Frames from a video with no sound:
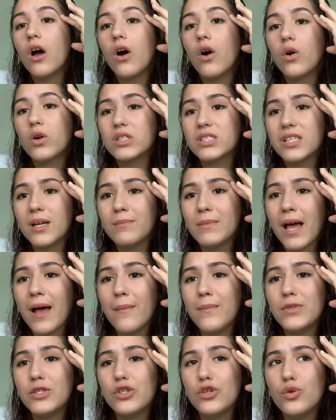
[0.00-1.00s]
Or
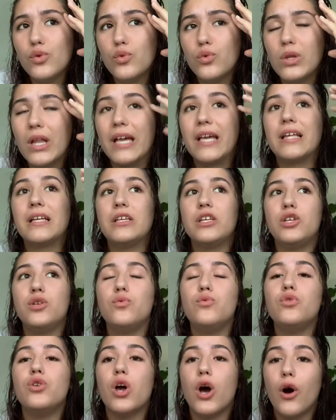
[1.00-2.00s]
sometimes you like, you
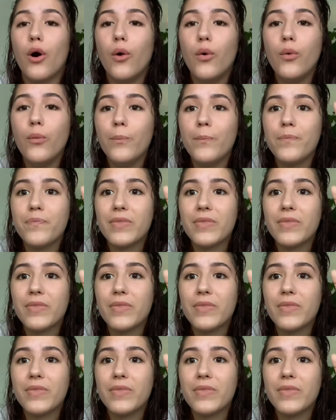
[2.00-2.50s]
know